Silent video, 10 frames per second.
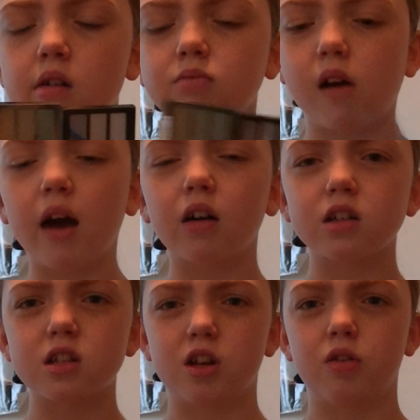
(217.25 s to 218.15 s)
I
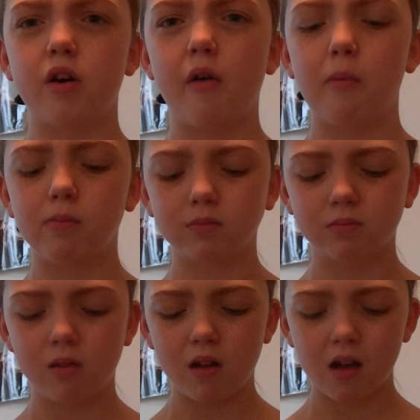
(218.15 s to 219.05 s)
honestly don't know.
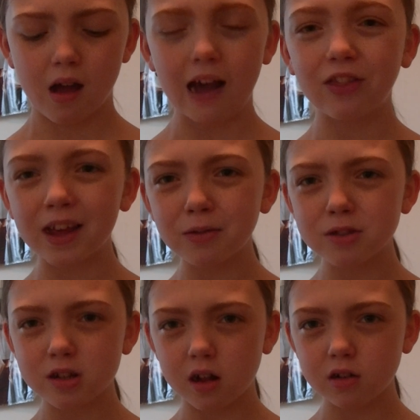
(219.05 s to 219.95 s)
I think it was
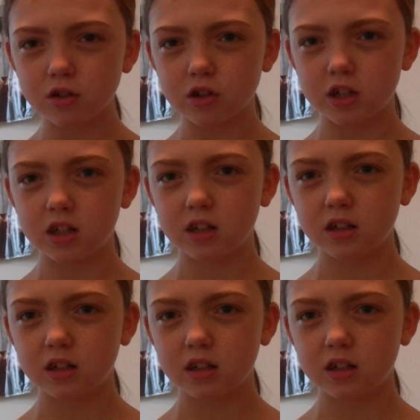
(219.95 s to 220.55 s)
Dollar Tree.